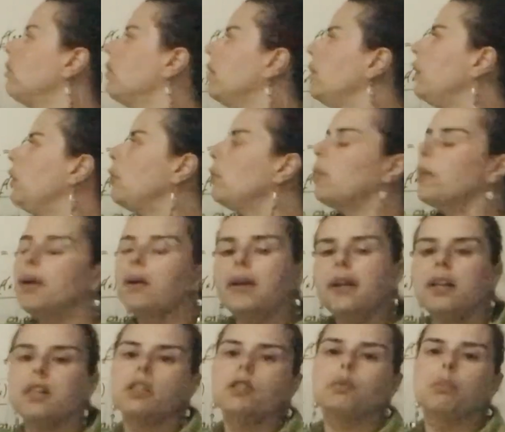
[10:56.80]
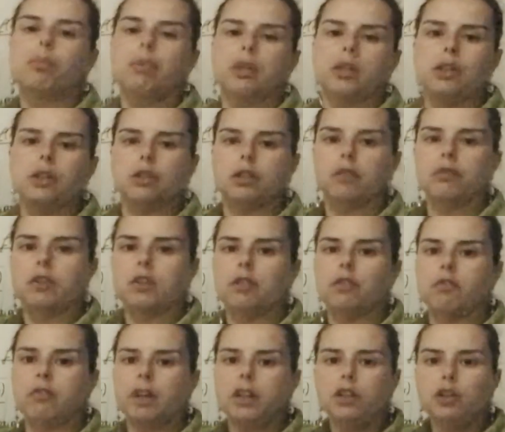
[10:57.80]
numeric expression of this
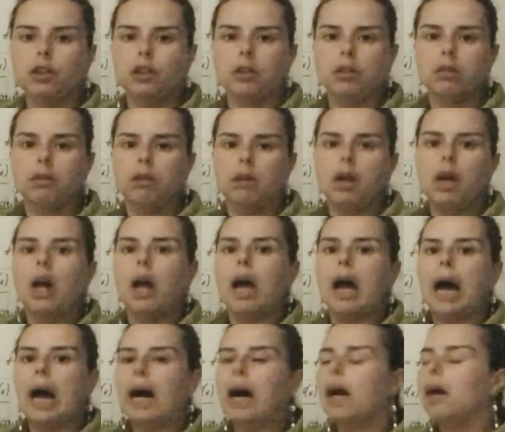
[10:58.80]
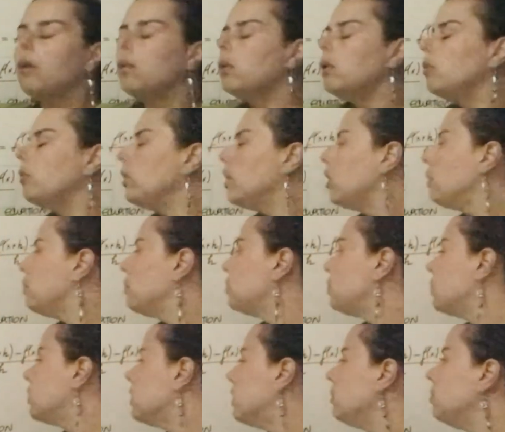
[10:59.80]
function, I will be able to
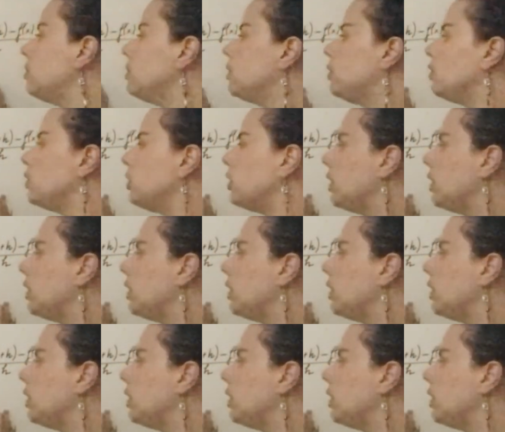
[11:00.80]
substitute it